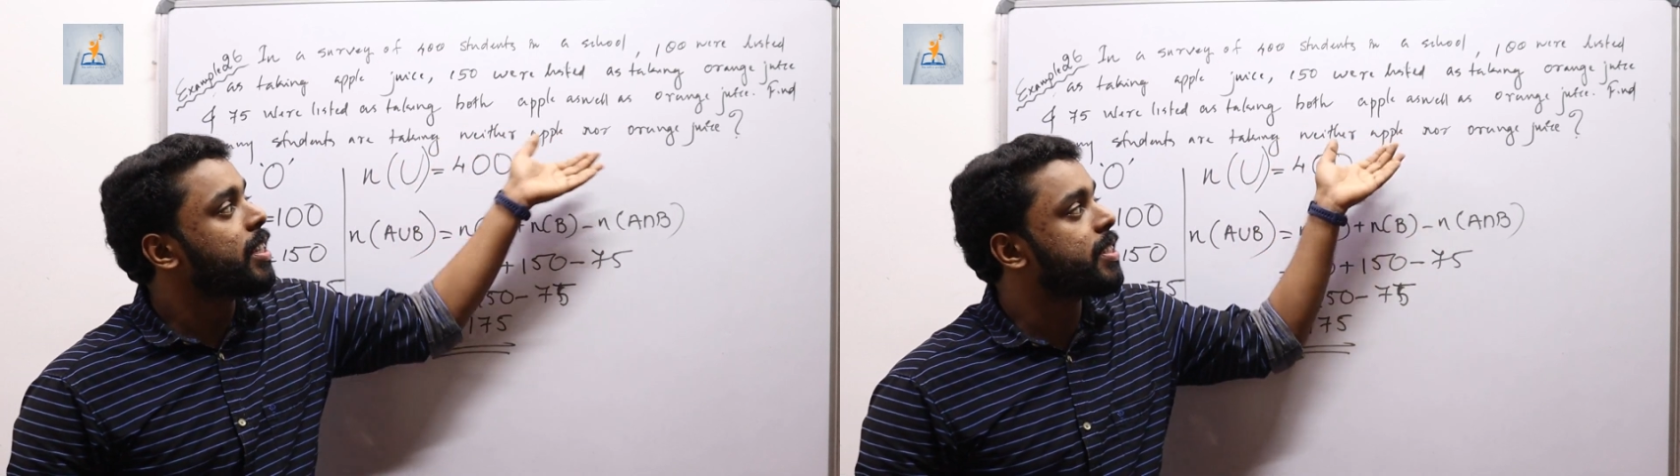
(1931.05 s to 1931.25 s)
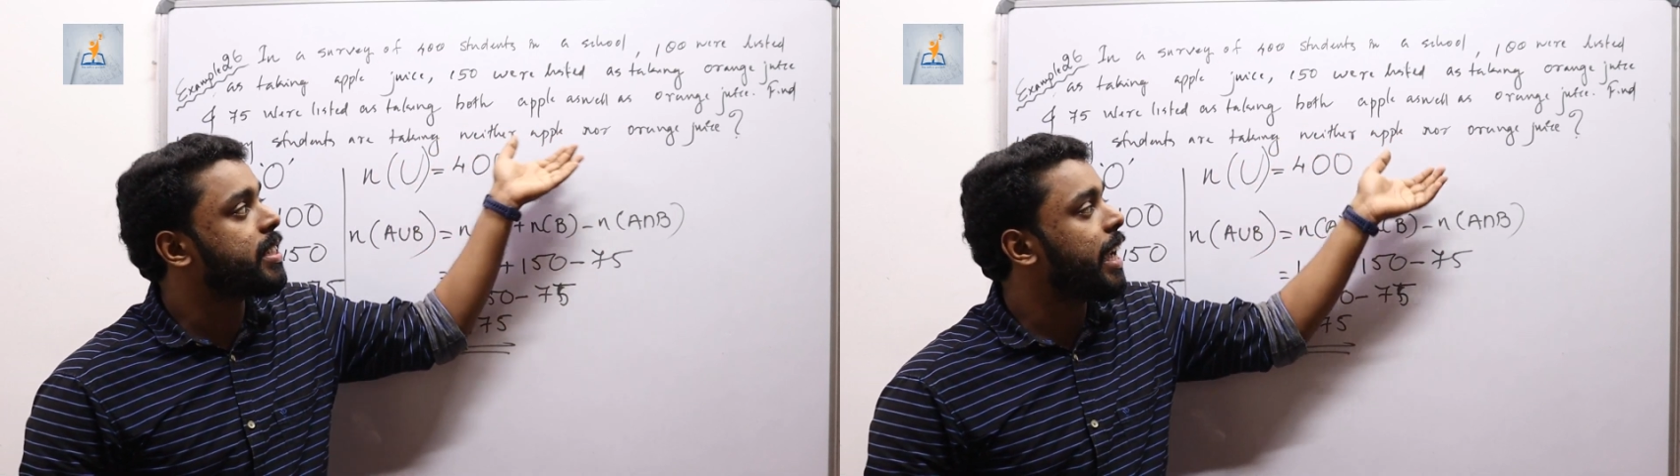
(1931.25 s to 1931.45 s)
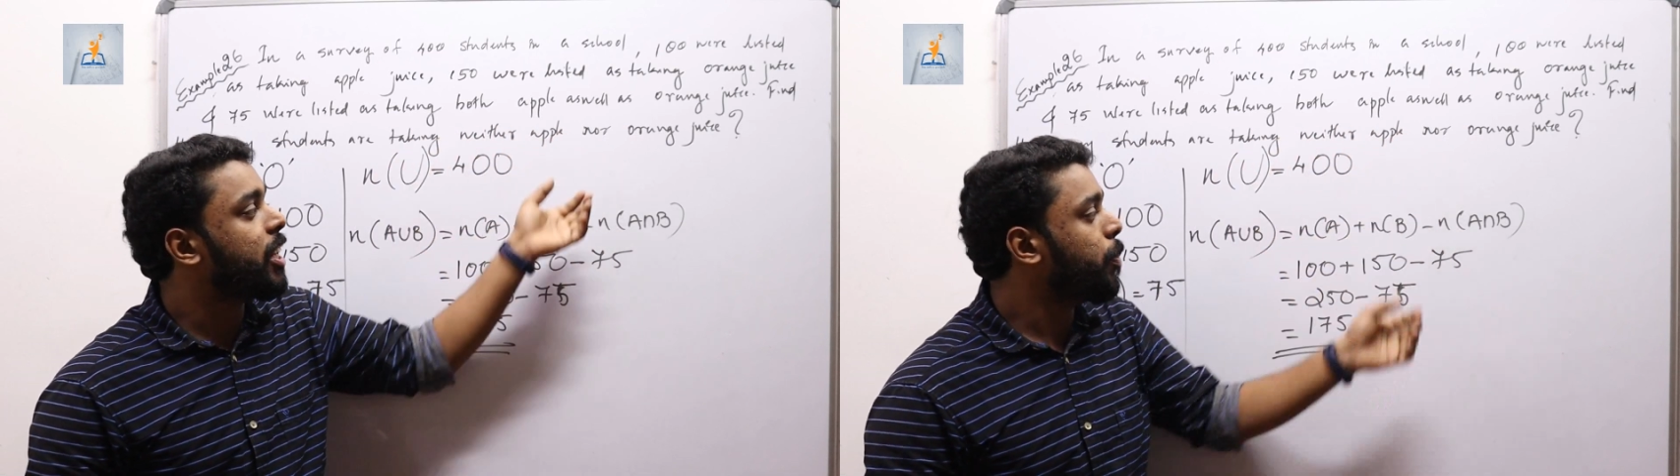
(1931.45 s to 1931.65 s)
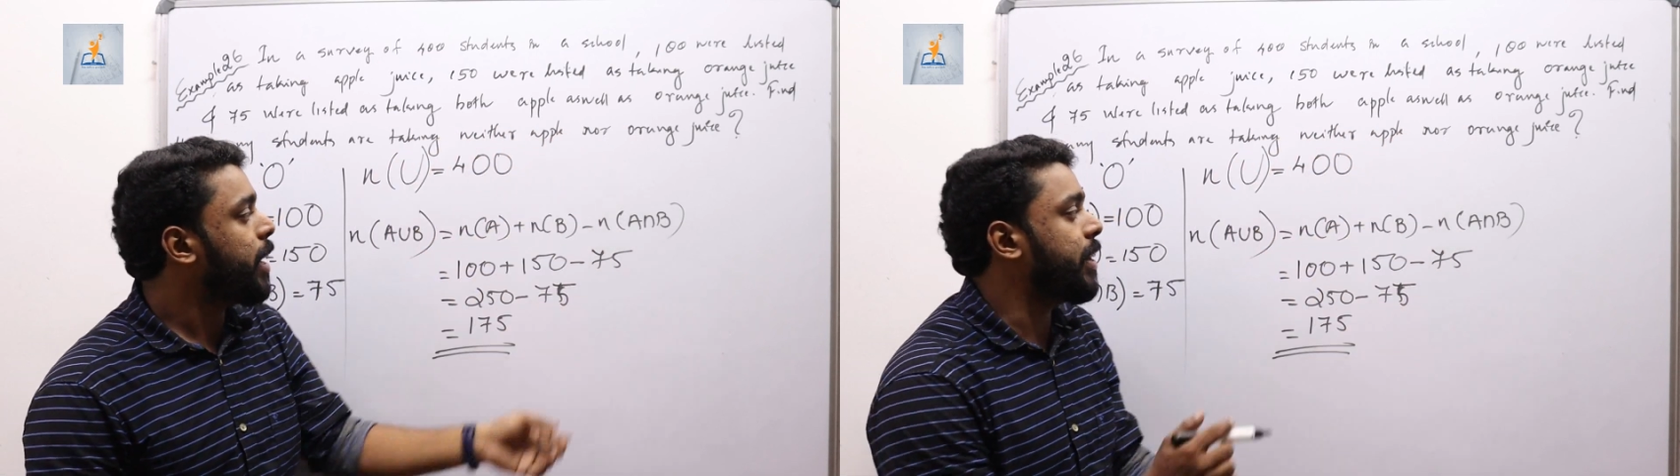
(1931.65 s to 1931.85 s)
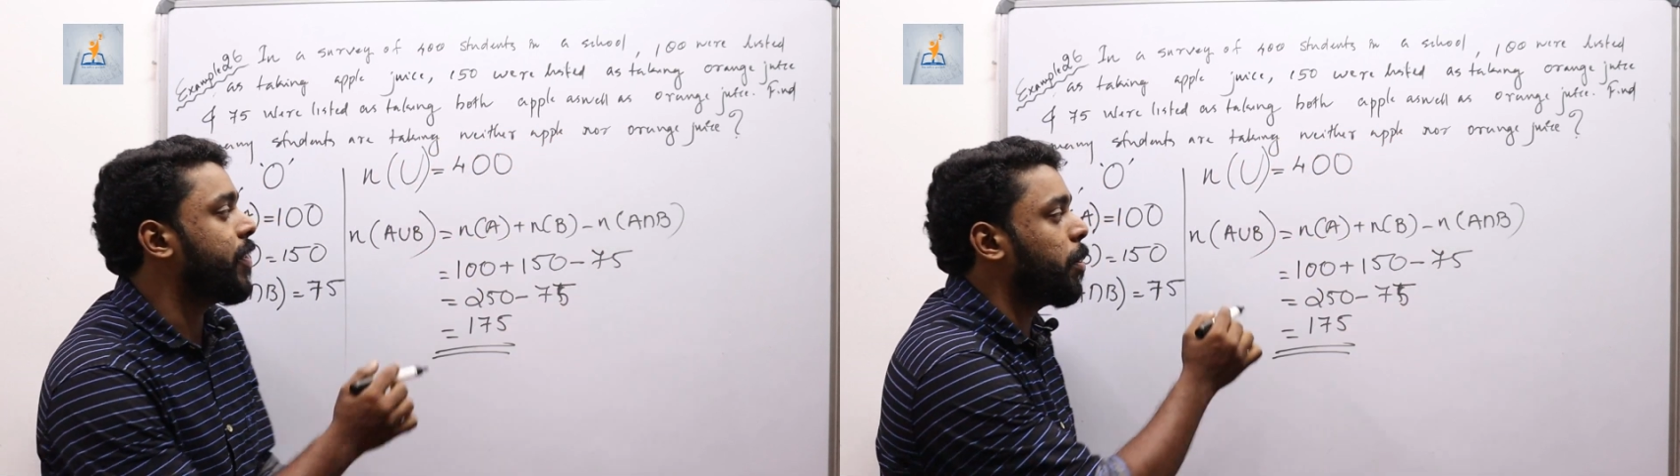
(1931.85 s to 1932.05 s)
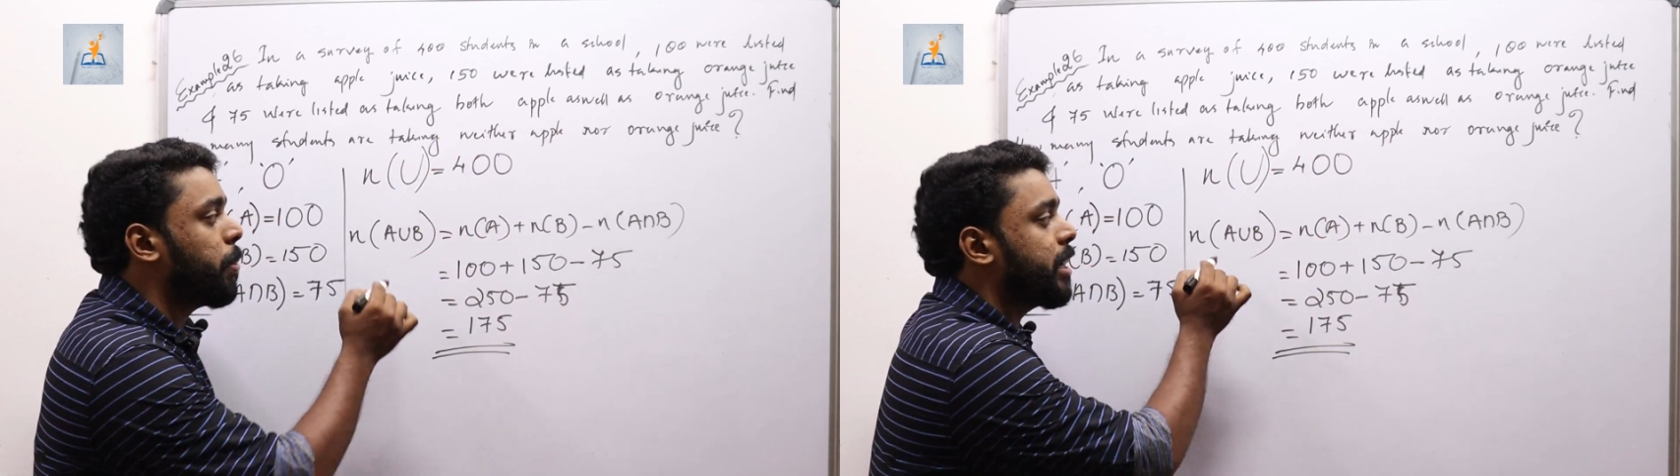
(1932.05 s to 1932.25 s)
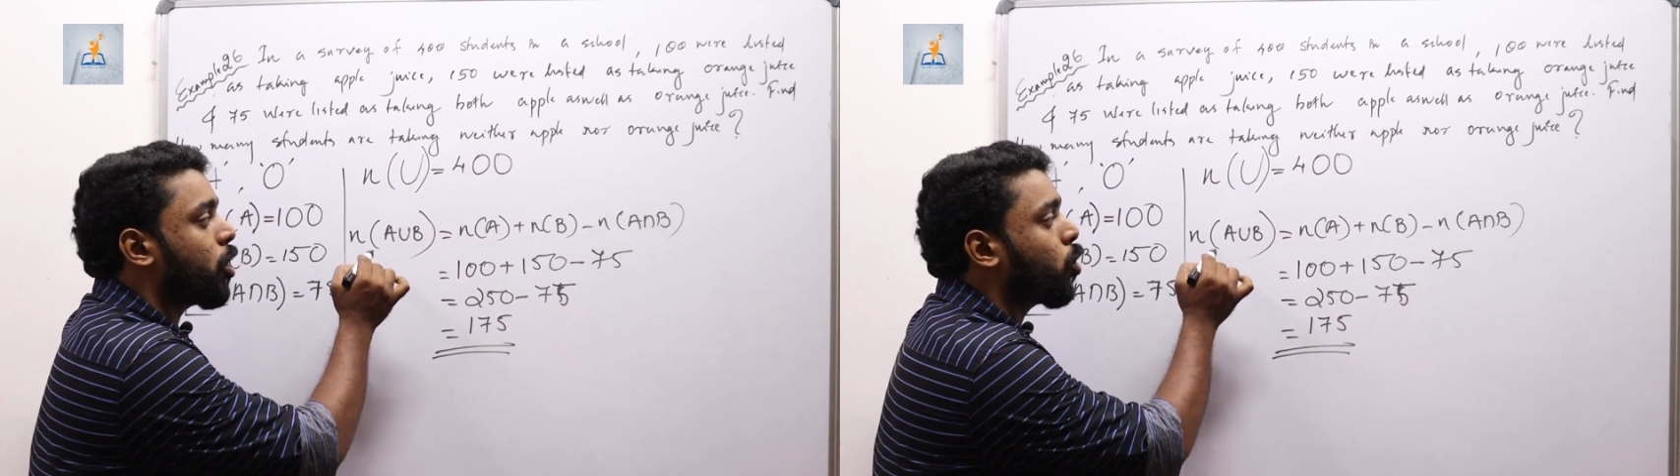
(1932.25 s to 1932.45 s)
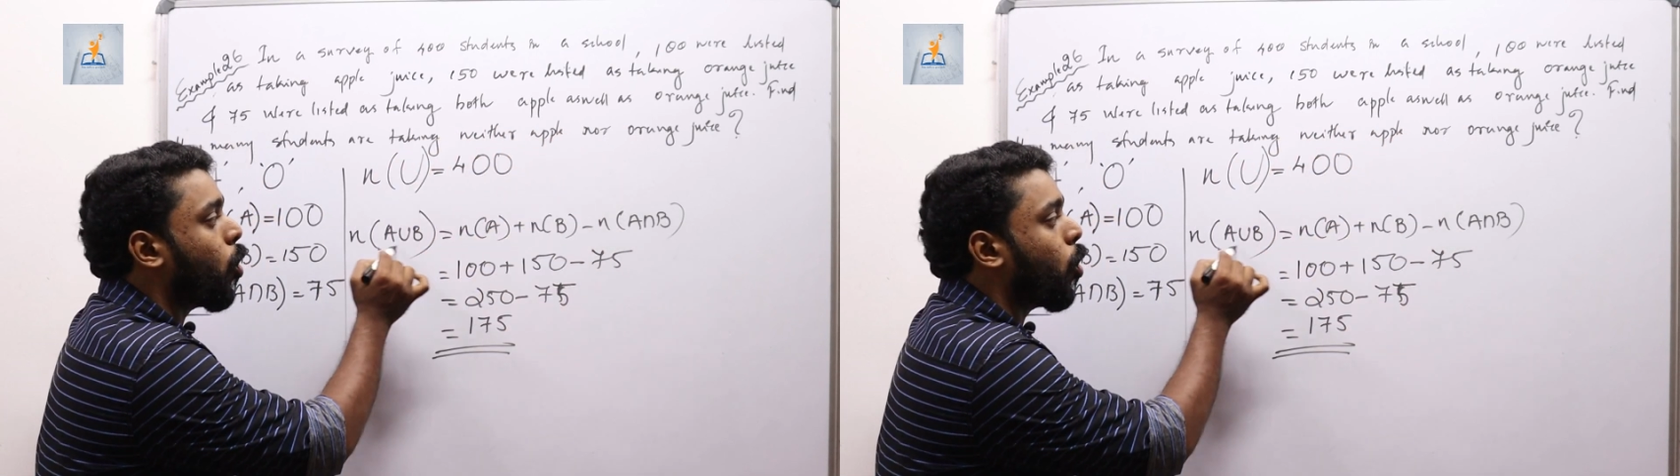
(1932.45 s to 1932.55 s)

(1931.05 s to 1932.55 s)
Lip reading: statement will be the